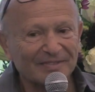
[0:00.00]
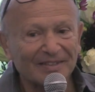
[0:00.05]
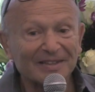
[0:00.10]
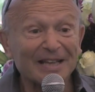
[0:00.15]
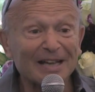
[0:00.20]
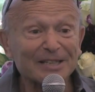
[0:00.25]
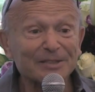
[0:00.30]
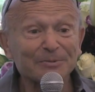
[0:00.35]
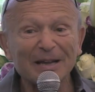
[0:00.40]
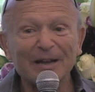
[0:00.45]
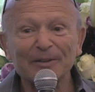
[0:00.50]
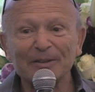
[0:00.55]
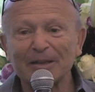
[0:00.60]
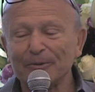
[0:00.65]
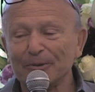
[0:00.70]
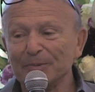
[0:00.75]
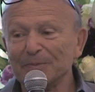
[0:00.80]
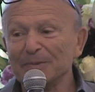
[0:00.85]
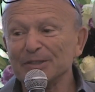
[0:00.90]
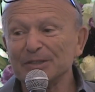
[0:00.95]
That's how
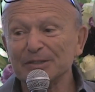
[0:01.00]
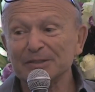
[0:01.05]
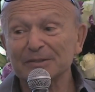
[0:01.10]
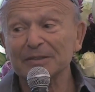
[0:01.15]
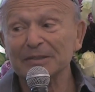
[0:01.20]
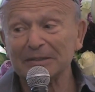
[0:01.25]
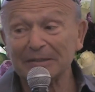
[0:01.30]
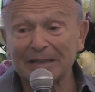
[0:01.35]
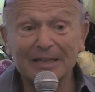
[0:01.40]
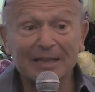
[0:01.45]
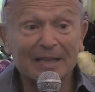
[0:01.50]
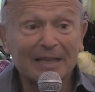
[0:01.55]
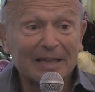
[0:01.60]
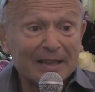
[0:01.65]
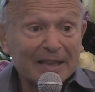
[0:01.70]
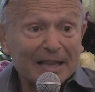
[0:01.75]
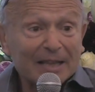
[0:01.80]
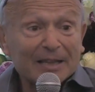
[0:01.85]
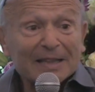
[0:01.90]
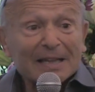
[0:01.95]
they would be.
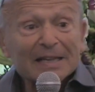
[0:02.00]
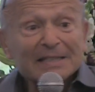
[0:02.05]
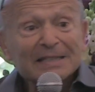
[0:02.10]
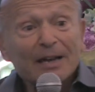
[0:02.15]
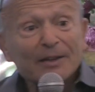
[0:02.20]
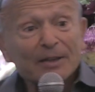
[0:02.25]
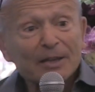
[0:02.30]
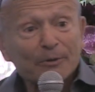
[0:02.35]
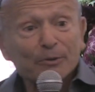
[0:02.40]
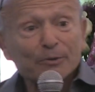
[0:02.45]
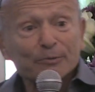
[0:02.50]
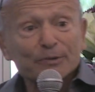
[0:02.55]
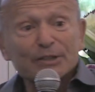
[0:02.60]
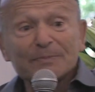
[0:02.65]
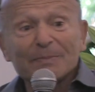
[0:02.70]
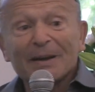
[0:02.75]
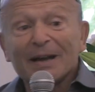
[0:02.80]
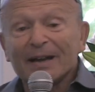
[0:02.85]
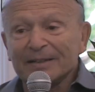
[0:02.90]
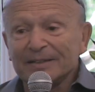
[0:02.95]
That's how they would
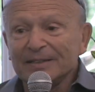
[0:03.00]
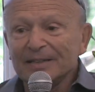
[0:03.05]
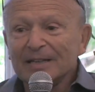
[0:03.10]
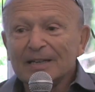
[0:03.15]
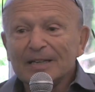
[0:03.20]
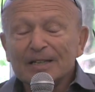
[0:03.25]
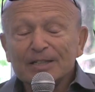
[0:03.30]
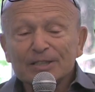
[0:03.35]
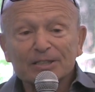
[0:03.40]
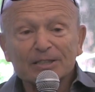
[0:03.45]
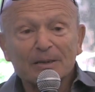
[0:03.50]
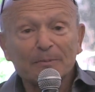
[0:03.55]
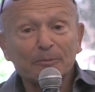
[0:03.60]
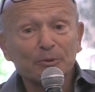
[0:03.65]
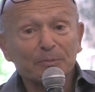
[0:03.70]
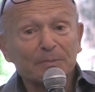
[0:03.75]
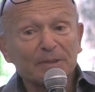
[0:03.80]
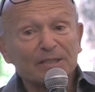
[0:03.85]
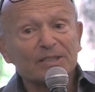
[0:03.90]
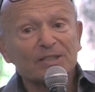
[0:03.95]
respond. Some
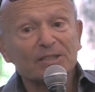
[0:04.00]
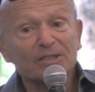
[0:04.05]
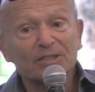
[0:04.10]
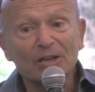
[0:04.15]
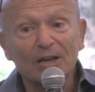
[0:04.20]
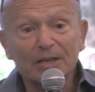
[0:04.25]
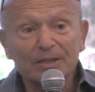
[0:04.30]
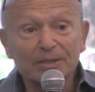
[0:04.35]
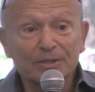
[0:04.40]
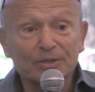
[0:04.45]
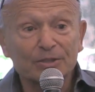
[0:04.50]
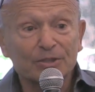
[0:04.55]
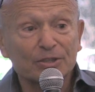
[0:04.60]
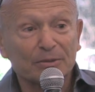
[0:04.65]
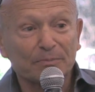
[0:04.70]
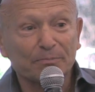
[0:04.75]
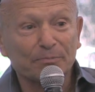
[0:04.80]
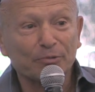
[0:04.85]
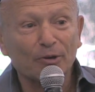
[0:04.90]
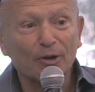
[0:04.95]
would be stunned,
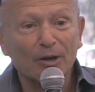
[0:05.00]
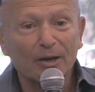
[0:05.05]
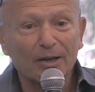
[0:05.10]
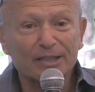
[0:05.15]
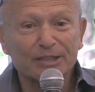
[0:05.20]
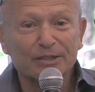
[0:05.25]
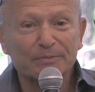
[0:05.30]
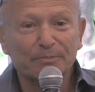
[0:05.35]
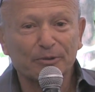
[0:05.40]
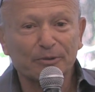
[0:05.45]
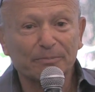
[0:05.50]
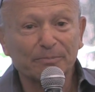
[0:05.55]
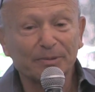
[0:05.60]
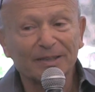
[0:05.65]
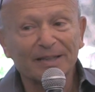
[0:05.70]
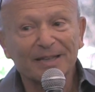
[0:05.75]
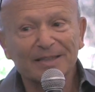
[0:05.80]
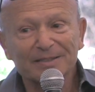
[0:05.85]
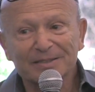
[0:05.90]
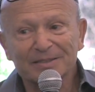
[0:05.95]
surprised,
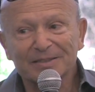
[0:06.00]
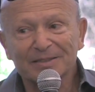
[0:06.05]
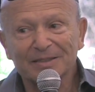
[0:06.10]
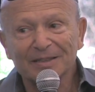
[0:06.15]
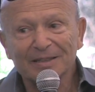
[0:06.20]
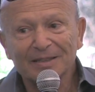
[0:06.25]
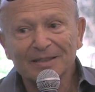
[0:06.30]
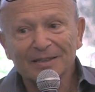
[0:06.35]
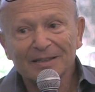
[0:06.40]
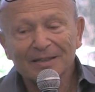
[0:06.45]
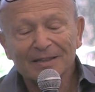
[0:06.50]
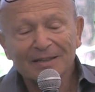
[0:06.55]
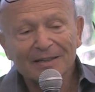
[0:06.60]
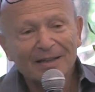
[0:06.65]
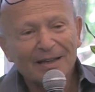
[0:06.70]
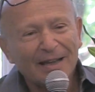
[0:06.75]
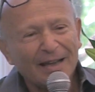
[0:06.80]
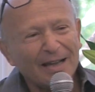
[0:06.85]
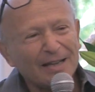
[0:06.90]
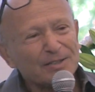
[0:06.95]
perplexed.
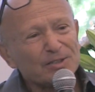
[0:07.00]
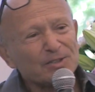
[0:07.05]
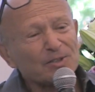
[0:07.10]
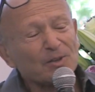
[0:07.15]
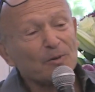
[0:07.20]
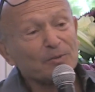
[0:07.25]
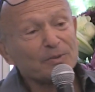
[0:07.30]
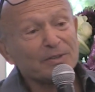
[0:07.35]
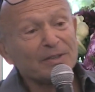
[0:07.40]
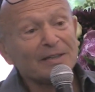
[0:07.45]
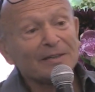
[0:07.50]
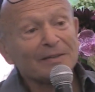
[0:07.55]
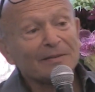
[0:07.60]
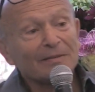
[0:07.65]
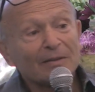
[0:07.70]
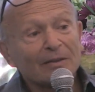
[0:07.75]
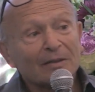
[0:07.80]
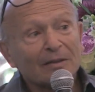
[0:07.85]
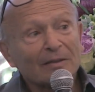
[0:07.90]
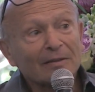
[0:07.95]
And Sonia,
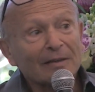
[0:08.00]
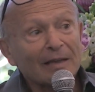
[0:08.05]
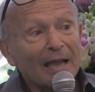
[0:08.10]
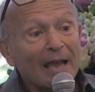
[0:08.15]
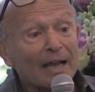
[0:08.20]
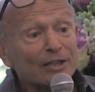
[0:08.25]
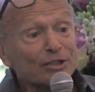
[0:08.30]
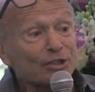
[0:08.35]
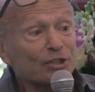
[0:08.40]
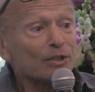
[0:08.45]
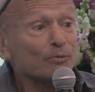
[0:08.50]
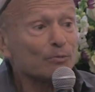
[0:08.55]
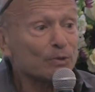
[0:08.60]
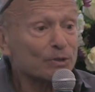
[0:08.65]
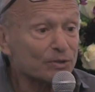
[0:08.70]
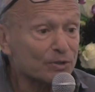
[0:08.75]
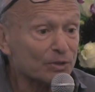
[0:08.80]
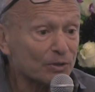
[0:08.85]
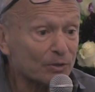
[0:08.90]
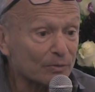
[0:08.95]
as she
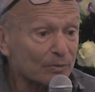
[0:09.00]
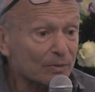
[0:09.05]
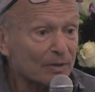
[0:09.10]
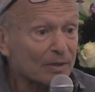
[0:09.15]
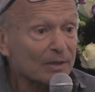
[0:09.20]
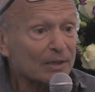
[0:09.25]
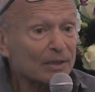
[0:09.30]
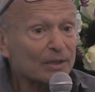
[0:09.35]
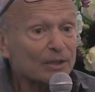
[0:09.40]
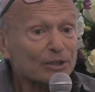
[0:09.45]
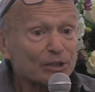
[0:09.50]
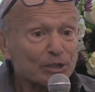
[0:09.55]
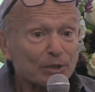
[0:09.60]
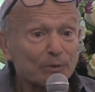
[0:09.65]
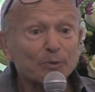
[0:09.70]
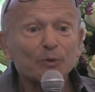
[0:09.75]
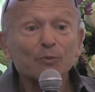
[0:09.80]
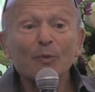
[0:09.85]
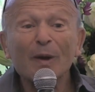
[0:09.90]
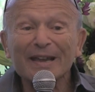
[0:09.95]
would do, she
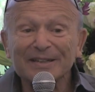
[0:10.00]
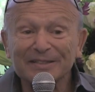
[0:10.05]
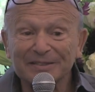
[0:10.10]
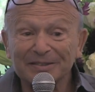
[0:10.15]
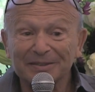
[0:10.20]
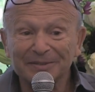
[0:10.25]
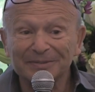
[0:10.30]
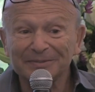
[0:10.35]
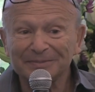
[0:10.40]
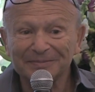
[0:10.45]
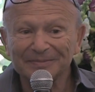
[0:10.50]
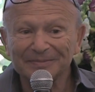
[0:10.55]
would wait.